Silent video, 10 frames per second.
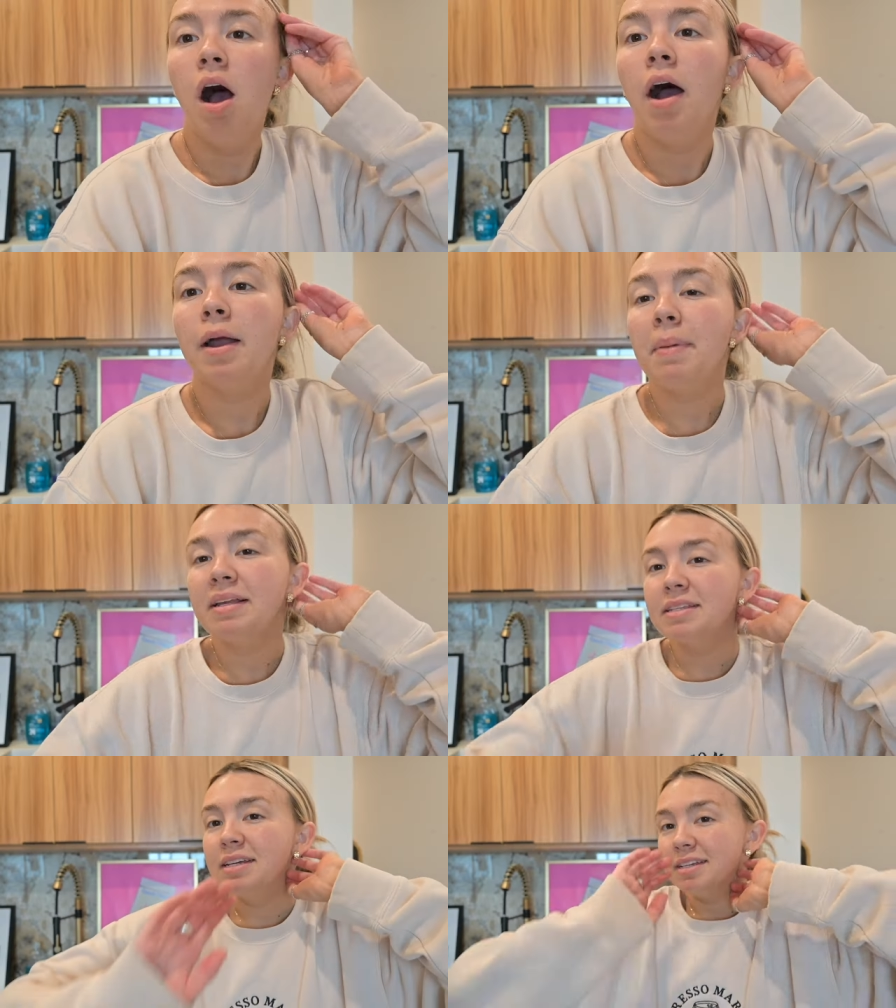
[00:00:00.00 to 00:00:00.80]
All right,
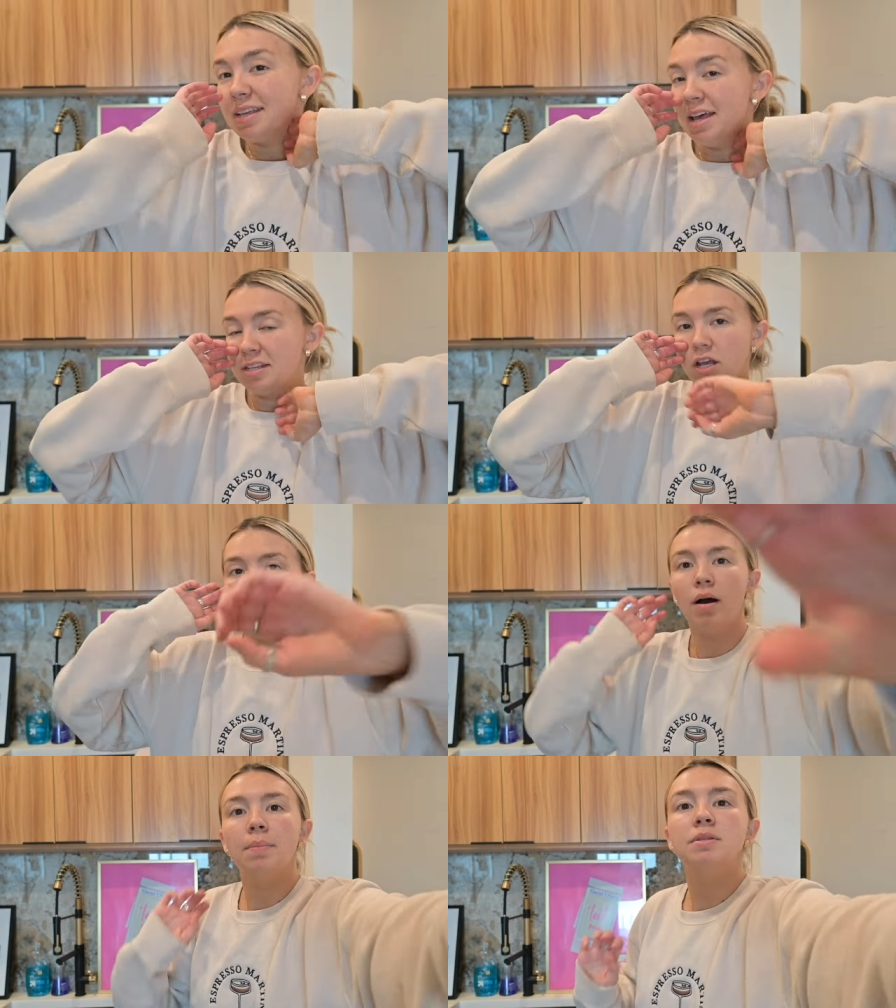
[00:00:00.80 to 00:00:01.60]
besties, so
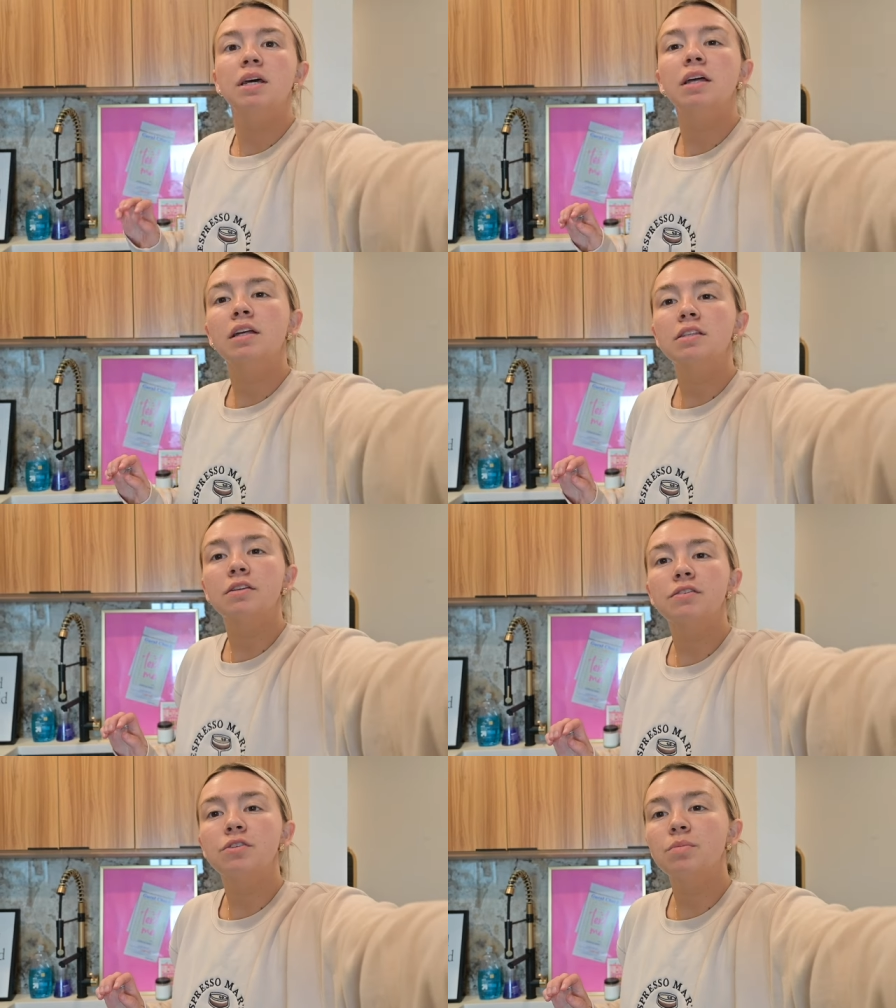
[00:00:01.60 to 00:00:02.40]
update, it's a
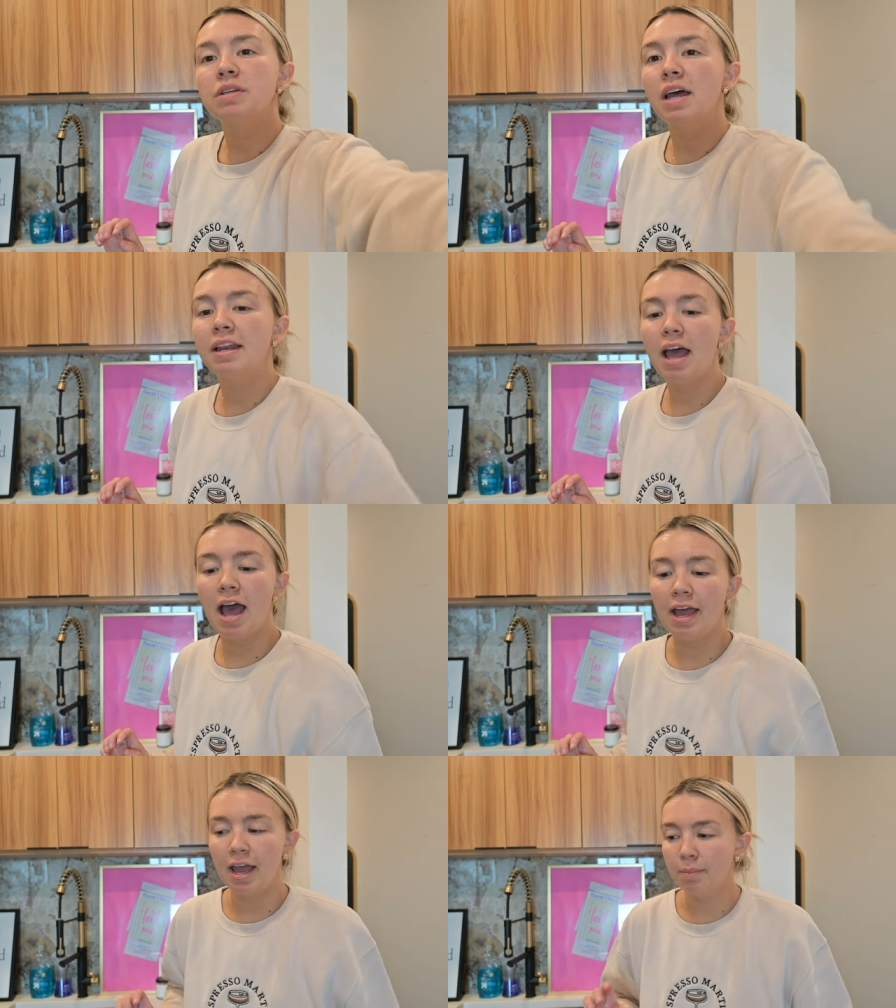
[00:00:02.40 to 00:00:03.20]
little zoomed in.
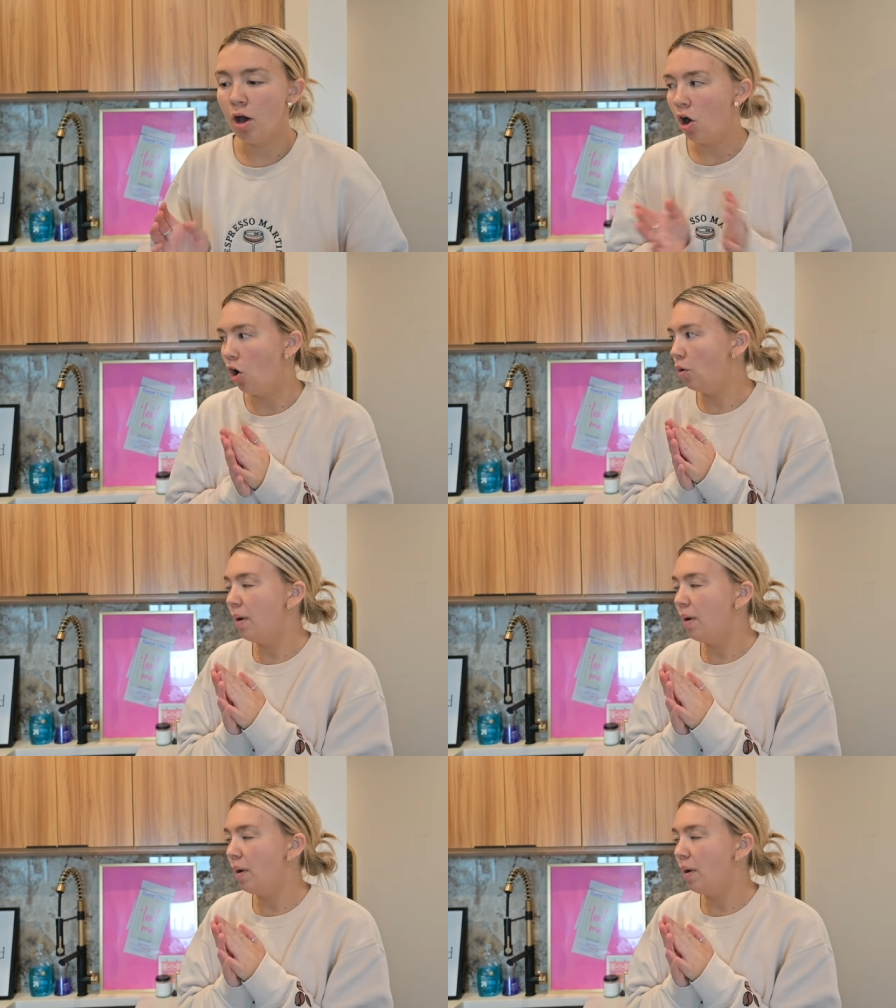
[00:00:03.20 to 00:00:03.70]
I am home.